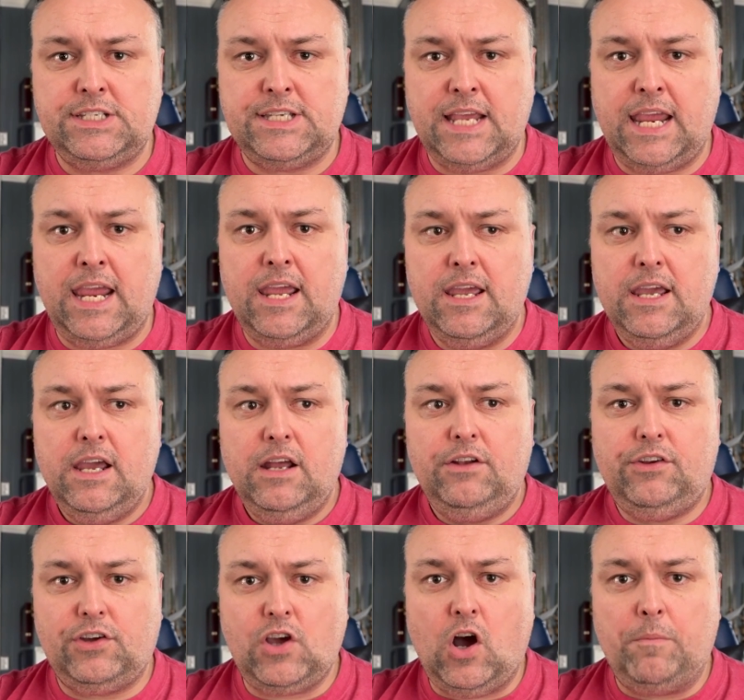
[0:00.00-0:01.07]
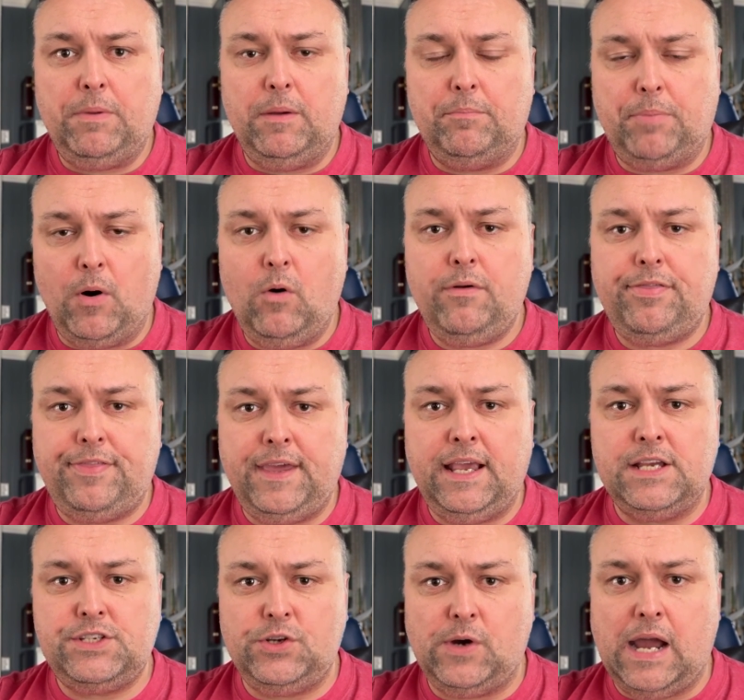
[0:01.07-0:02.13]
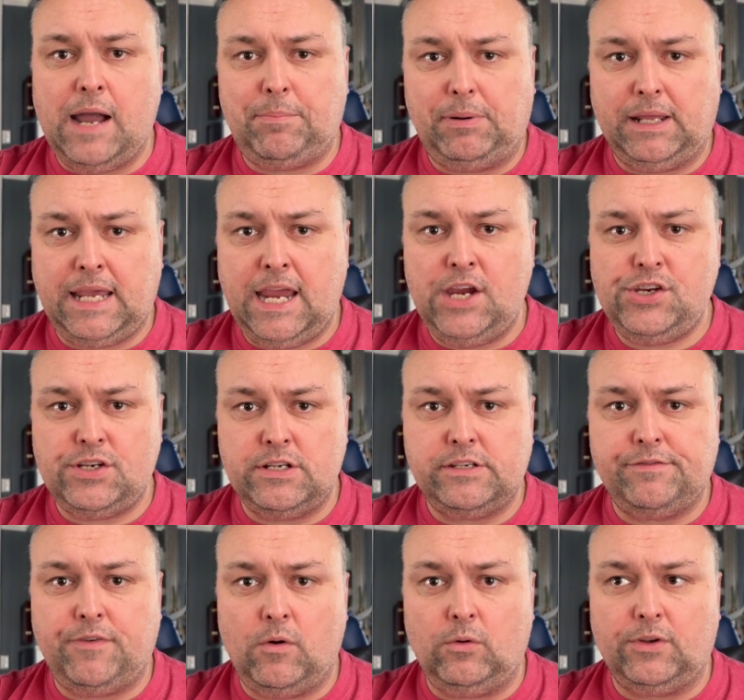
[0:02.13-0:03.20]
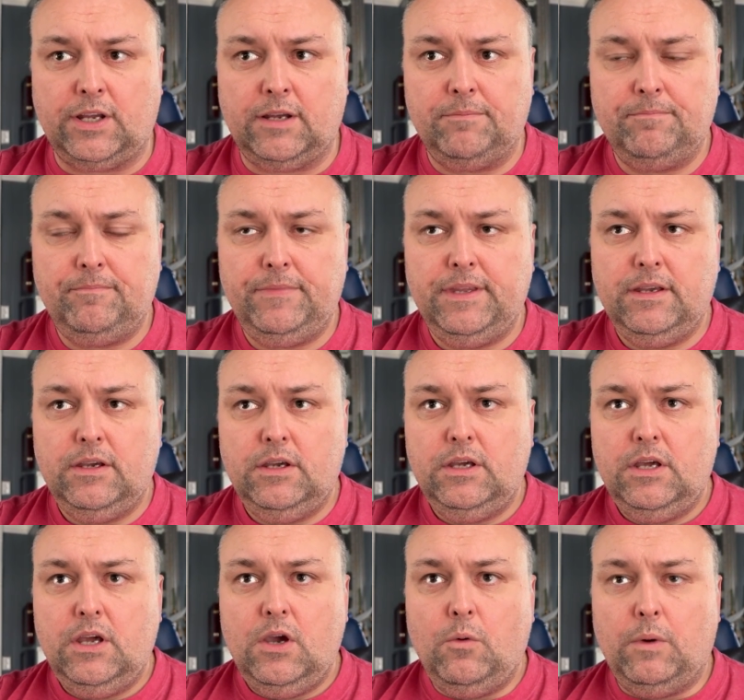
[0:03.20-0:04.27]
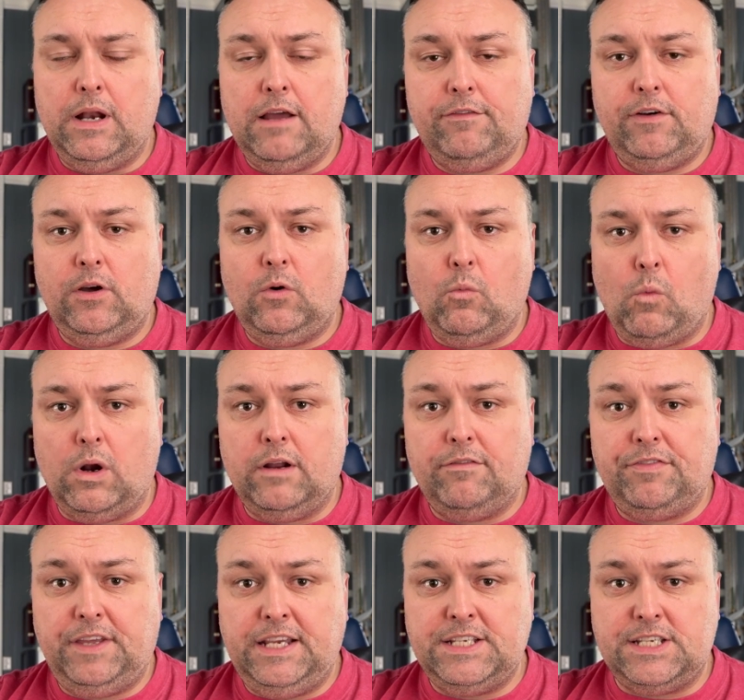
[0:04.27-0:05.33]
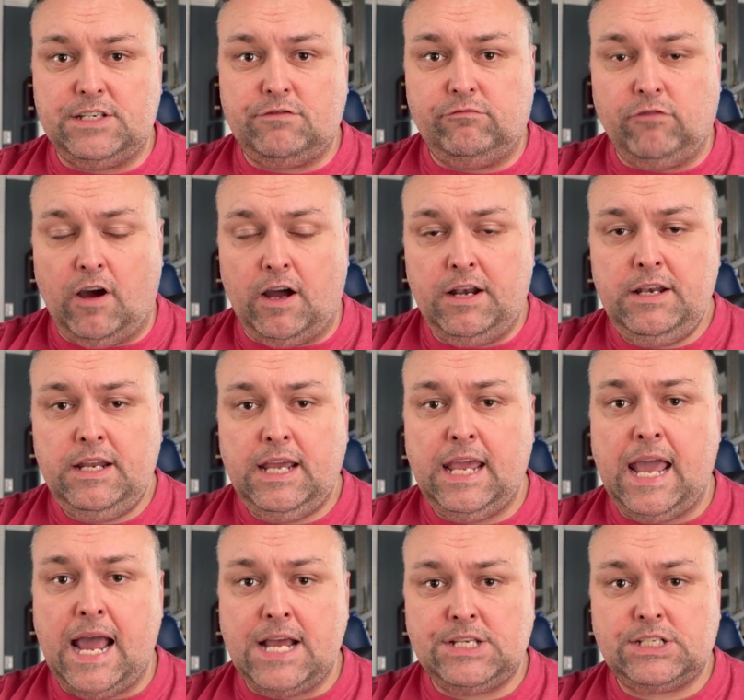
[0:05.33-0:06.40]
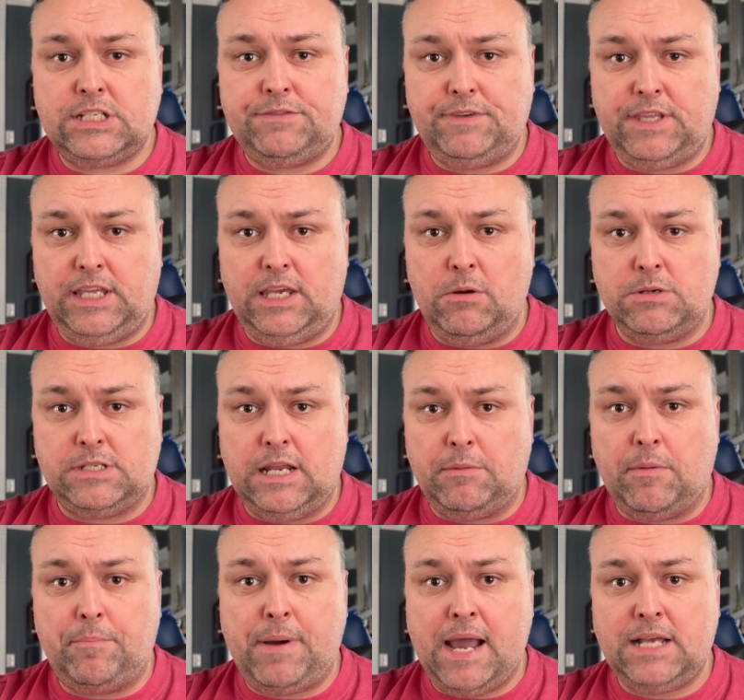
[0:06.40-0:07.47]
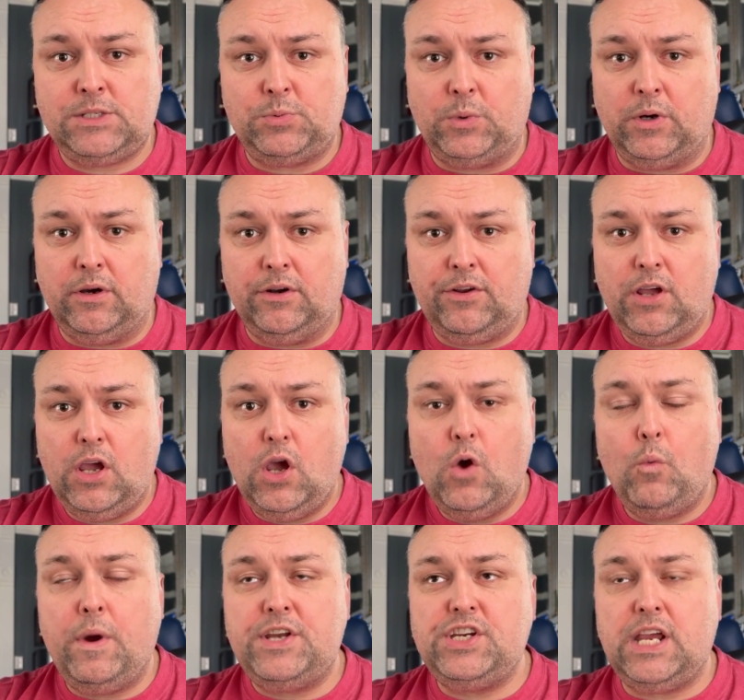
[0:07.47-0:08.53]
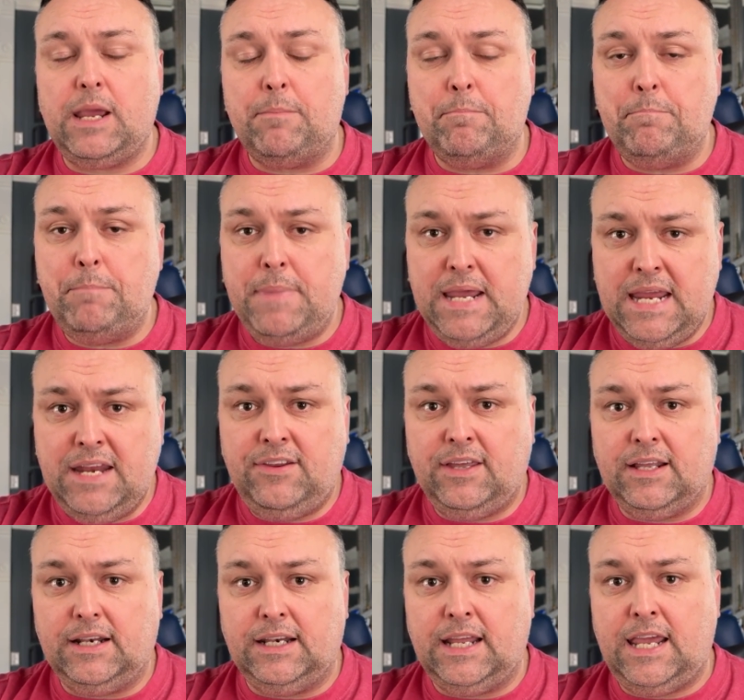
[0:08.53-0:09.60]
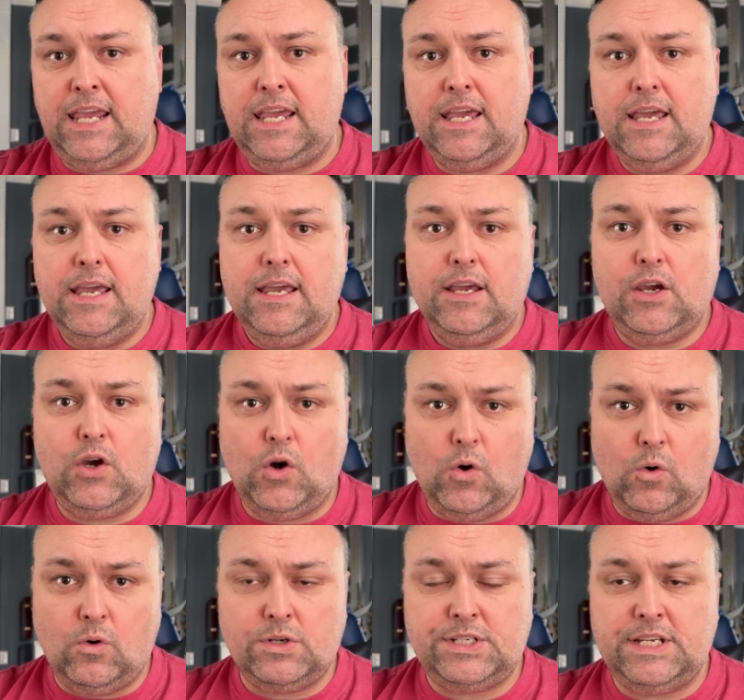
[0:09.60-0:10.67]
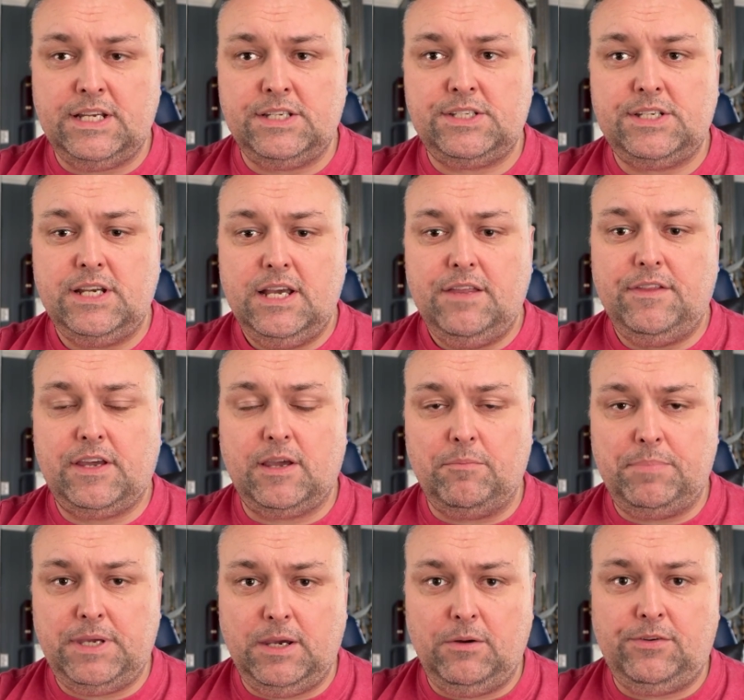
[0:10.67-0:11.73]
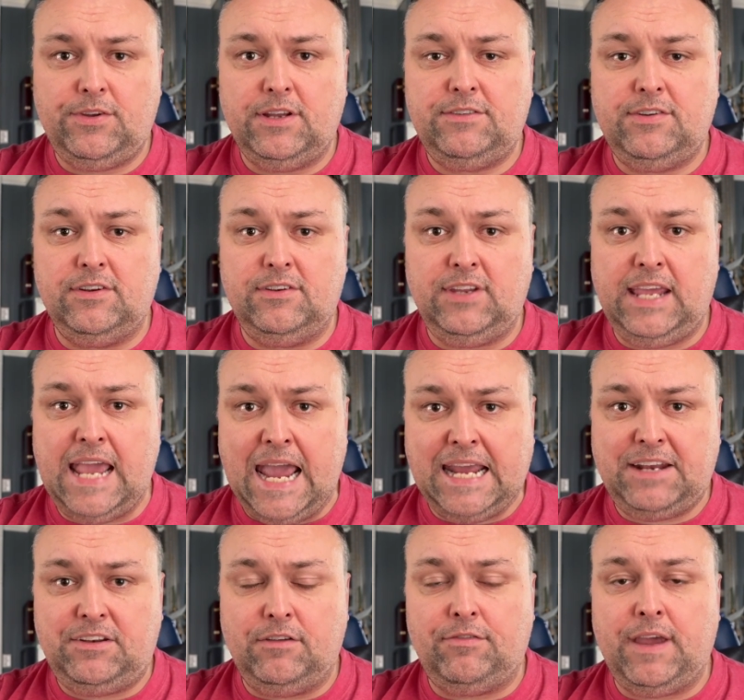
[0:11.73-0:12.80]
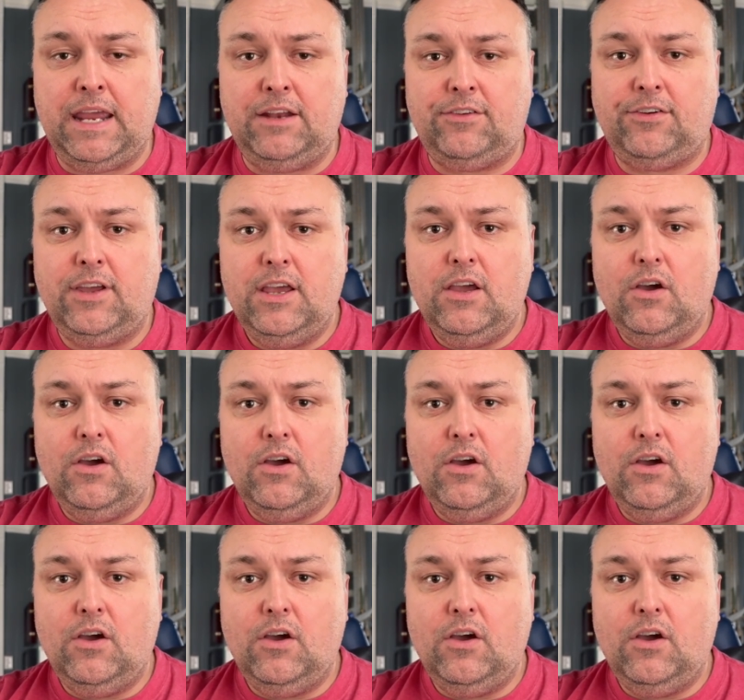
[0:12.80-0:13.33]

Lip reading: say to copy both things to your applications folder. Whenever one of these is run, it asks for the username and password, which immediately causes the computer to deactivate